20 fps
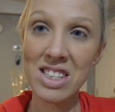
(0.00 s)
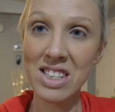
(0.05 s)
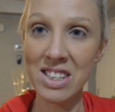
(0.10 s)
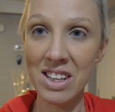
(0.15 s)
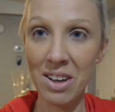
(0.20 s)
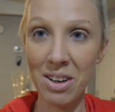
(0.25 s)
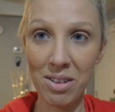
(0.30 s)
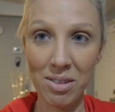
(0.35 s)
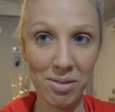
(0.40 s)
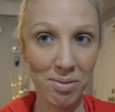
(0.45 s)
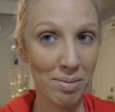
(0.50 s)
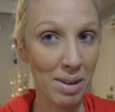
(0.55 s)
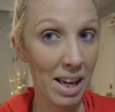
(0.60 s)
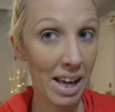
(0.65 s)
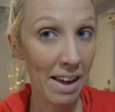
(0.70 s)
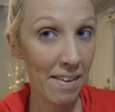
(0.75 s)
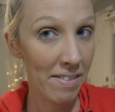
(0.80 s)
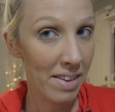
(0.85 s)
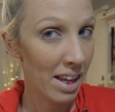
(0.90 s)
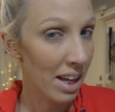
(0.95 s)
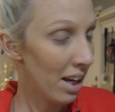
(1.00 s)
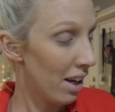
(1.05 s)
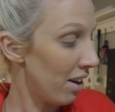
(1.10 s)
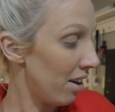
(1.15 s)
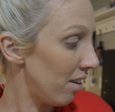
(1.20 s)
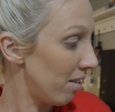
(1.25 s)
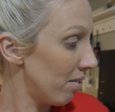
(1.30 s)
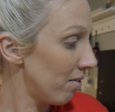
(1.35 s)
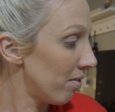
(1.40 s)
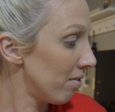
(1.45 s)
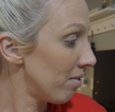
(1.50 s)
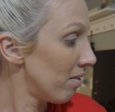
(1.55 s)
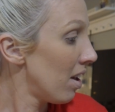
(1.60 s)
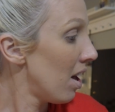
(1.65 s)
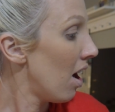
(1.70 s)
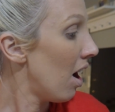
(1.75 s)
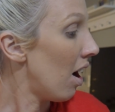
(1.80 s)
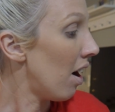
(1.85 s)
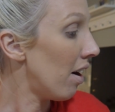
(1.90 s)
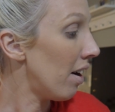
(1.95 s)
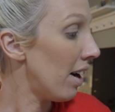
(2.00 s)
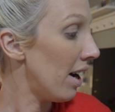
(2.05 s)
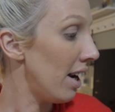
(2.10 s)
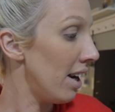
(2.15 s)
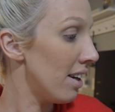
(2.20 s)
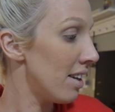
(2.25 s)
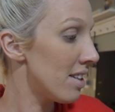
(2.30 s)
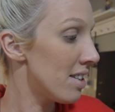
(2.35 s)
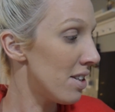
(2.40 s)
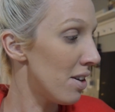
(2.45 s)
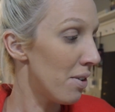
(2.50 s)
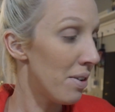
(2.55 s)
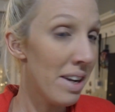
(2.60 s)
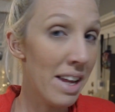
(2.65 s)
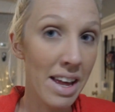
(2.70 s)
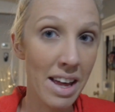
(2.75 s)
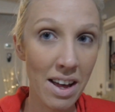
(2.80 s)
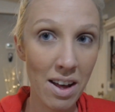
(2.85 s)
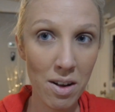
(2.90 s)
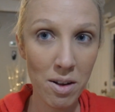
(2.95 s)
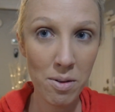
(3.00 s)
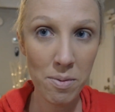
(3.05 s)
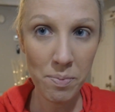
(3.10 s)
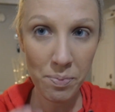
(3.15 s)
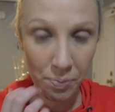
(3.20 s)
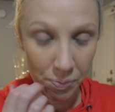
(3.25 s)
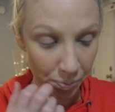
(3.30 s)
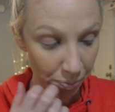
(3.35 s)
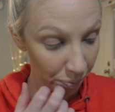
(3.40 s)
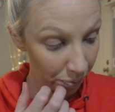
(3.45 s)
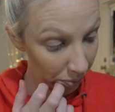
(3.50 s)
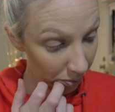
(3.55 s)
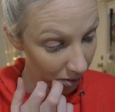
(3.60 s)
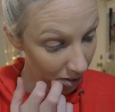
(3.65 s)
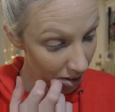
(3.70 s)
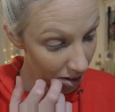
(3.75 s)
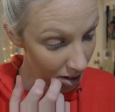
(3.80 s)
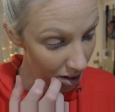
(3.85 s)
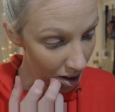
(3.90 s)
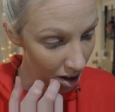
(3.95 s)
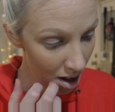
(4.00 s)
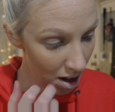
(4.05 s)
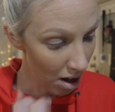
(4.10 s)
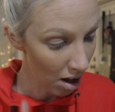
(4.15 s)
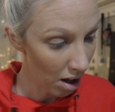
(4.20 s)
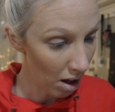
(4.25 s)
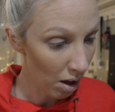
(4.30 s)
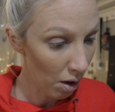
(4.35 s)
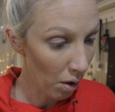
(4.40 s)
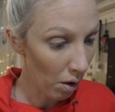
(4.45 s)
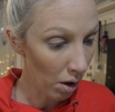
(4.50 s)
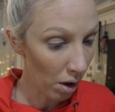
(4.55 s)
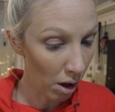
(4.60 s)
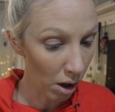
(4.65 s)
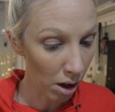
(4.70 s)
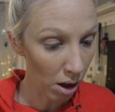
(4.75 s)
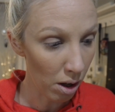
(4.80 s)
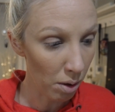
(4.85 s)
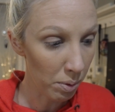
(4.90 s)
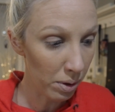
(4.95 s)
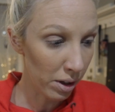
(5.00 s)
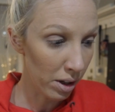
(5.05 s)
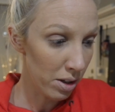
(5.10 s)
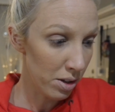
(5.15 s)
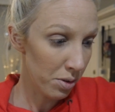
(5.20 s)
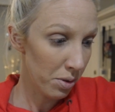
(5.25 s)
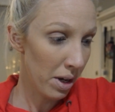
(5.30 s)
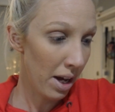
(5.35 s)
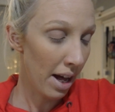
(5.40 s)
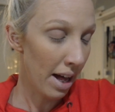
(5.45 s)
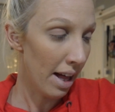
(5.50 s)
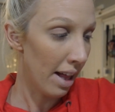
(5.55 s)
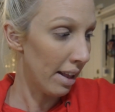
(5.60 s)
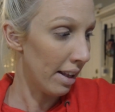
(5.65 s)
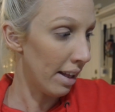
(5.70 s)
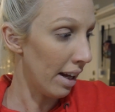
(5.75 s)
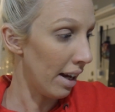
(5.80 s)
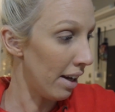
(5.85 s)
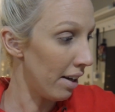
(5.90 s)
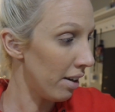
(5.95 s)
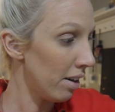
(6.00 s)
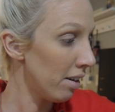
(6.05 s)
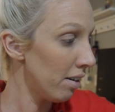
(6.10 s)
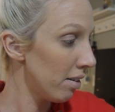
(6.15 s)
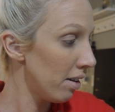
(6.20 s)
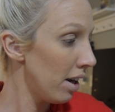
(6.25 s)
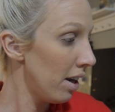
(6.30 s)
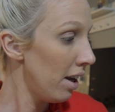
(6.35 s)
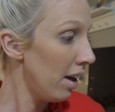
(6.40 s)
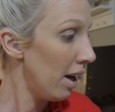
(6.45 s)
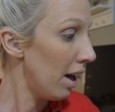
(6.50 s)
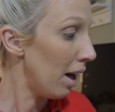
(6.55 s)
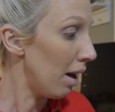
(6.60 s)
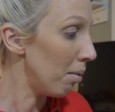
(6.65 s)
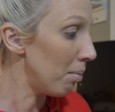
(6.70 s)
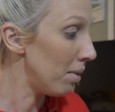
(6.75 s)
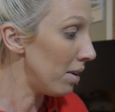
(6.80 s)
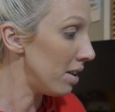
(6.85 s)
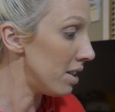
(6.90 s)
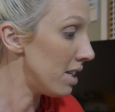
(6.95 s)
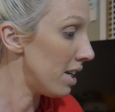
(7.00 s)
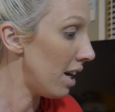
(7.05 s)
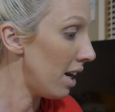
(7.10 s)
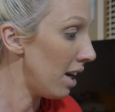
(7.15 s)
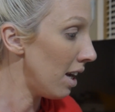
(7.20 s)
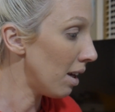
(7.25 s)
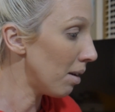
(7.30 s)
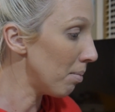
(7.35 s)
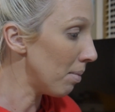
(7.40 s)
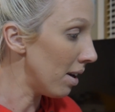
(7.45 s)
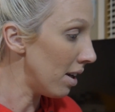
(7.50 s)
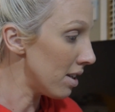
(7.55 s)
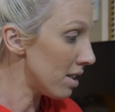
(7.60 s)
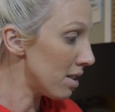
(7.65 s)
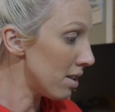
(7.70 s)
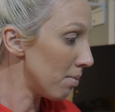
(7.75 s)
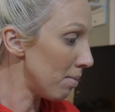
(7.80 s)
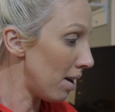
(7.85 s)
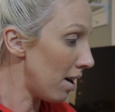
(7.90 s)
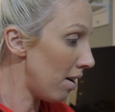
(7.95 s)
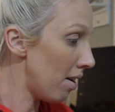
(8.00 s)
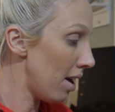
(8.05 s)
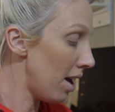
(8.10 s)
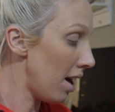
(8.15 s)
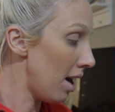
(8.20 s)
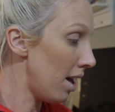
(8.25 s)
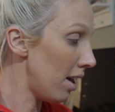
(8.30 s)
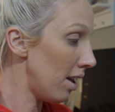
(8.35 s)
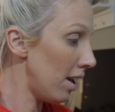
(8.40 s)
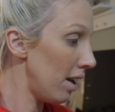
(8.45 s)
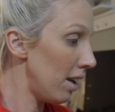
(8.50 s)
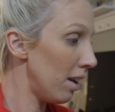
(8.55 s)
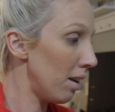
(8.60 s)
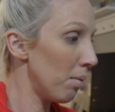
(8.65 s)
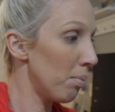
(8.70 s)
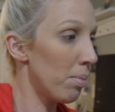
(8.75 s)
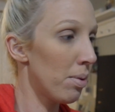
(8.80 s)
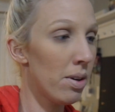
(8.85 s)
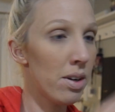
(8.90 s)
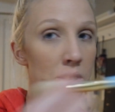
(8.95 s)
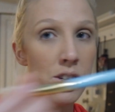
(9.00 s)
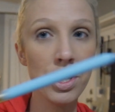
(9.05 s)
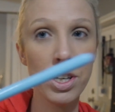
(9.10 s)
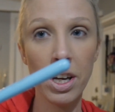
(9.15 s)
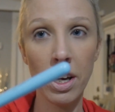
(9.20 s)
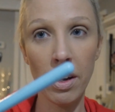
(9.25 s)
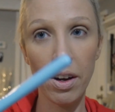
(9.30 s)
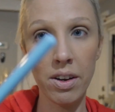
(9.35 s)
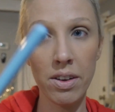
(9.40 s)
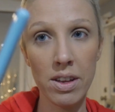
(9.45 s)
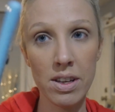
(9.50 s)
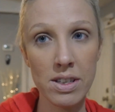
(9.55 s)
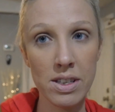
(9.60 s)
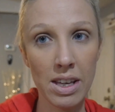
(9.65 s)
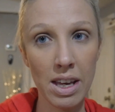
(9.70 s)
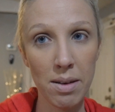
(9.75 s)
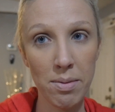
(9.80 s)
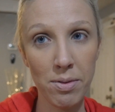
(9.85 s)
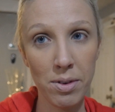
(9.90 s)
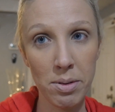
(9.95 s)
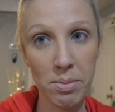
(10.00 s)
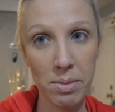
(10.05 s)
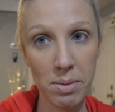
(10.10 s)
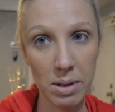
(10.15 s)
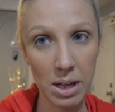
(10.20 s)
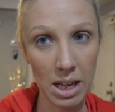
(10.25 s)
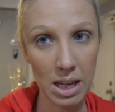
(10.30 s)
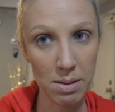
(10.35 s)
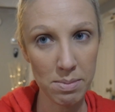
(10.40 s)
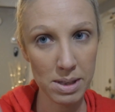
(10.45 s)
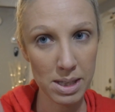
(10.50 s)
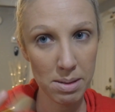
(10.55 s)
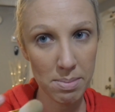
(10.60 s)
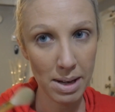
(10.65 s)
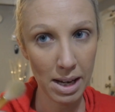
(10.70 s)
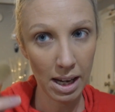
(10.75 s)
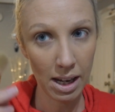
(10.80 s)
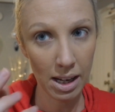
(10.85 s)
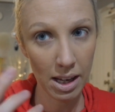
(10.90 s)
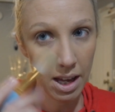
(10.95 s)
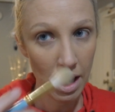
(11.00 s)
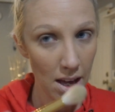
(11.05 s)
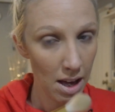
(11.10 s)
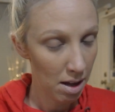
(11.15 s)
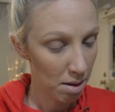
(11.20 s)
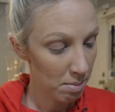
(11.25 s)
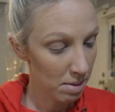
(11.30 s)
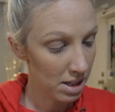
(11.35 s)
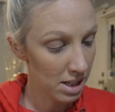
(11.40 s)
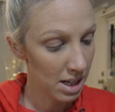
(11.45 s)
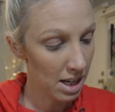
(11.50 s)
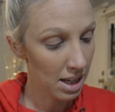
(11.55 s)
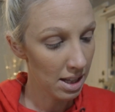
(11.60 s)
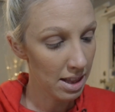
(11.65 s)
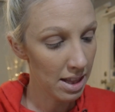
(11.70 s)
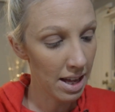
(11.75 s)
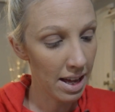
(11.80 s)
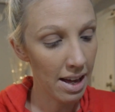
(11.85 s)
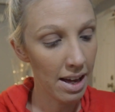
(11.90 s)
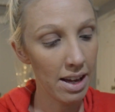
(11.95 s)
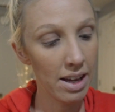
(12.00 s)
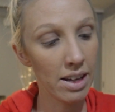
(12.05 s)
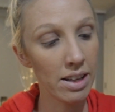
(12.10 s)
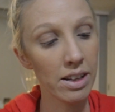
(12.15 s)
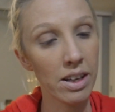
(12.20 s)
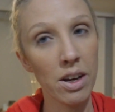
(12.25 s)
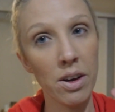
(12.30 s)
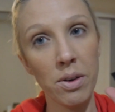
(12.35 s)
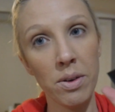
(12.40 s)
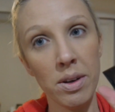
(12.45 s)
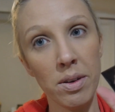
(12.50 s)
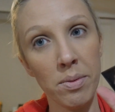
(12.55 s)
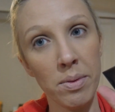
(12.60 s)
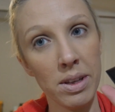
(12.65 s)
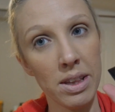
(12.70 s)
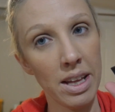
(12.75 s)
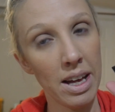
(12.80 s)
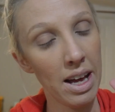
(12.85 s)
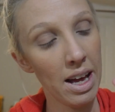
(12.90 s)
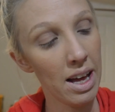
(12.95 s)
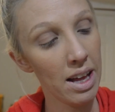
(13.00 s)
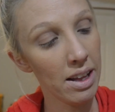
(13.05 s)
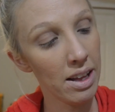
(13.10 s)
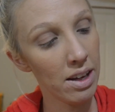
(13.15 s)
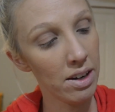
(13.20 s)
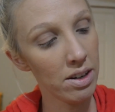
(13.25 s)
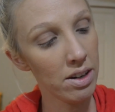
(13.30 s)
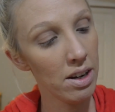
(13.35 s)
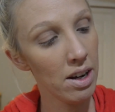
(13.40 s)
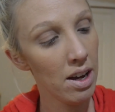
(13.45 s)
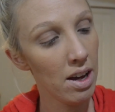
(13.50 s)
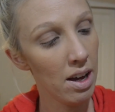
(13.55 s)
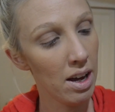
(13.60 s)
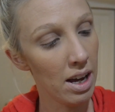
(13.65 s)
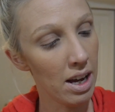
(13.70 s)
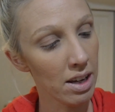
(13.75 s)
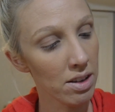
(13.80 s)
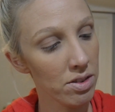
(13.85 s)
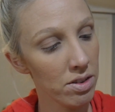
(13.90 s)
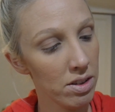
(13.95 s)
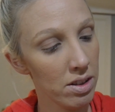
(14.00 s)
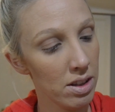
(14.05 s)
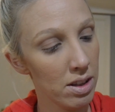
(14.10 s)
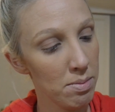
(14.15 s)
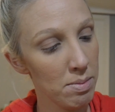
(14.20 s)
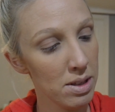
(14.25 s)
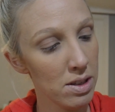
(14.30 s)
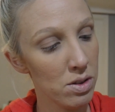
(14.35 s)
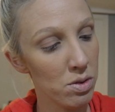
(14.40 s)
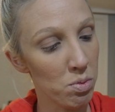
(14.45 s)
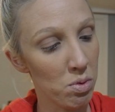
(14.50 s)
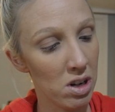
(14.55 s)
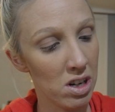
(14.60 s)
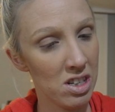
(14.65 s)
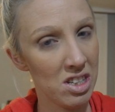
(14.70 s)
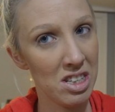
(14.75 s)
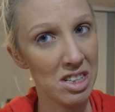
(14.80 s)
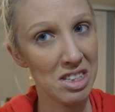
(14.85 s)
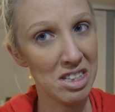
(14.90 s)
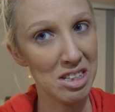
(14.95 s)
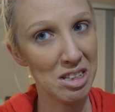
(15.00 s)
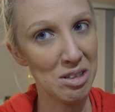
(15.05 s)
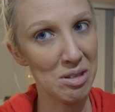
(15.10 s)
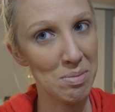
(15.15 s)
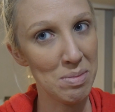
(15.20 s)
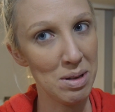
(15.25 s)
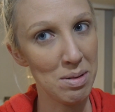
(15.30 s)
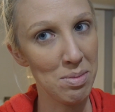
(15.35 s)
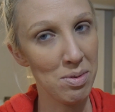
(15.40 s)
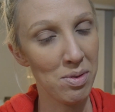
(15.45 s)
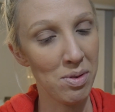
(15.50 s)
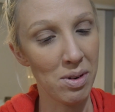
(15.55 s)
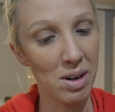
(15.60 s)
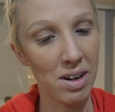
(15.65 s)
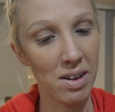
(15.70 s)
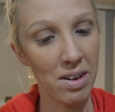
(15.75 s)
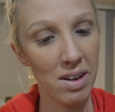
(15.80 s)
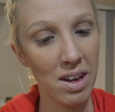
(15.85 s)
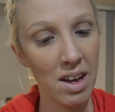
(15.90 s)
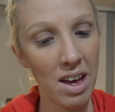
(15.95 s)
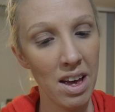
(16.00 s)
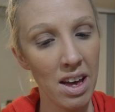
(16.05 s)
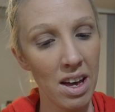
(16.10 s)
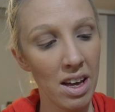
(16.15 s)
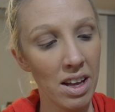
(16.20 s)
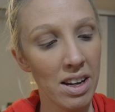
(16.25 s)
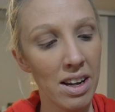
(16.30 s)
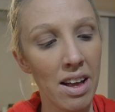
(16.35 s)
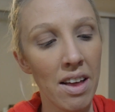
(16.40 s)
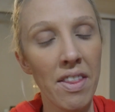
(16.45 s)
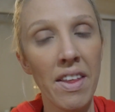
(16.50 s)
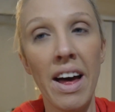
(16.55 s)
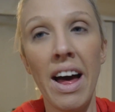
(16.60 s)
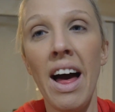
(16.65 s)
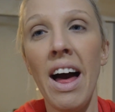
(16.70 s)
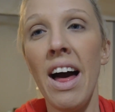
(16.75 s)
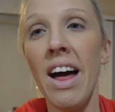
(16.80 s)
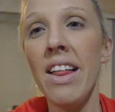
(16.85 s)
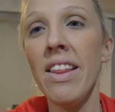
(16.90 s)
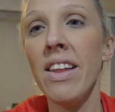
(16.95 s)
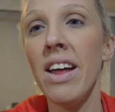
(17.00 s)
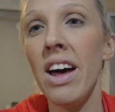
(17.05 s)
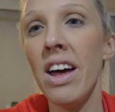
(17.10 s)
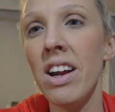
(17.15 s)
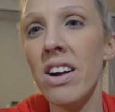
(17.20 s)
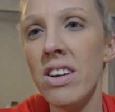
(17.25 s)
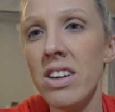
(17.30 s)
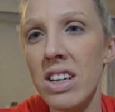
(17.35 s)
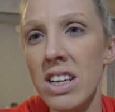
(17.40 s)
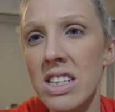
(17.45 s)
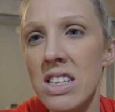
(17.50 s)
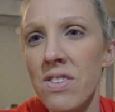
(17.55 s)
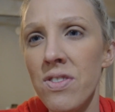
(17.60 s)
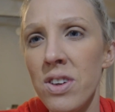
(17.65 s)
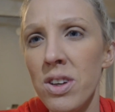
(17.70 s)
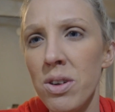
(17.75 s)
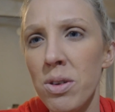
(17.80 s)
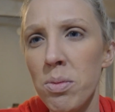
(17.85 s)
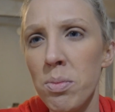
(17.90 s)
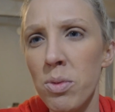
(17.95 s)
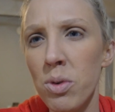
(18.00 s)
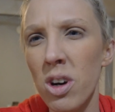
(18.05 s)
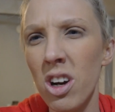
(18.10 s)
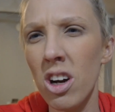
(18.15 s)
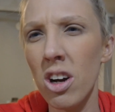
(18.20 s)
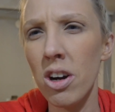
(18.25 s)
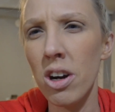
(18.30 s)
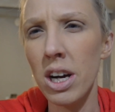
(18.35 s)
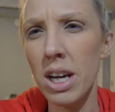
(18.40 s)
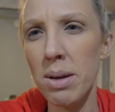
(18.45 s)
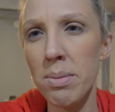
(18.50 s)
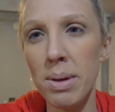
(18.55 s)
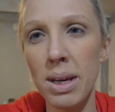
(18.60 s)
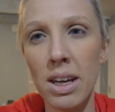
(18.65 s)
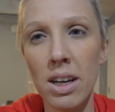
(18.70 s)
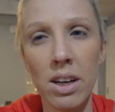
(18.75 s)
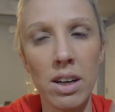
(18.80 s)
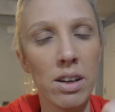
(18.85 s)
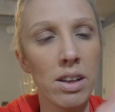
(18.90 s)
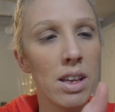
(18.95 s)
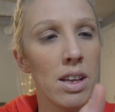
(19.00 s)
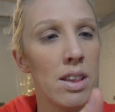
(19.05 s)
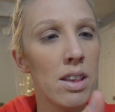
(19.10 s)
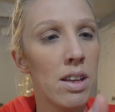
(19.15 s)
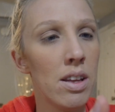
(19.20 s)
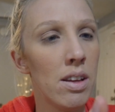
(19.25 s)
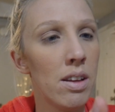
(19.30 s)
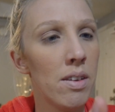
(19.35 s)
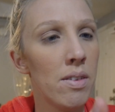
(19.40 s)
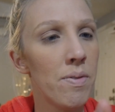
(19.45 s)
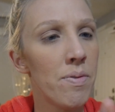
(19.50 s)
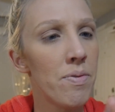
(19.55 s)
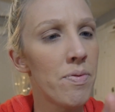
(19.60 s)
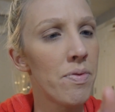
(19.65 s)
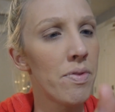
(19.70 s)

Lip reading: So I have the hair. Alright, so now we're going to do highlighter. I'm going to take my small highlighting brush here. This came from an Ipsy bag. I'm going to take that and go in with the highlighter. Actually, let me swatch this a little bit before I... Now, the highlighter does feel more creamier than the...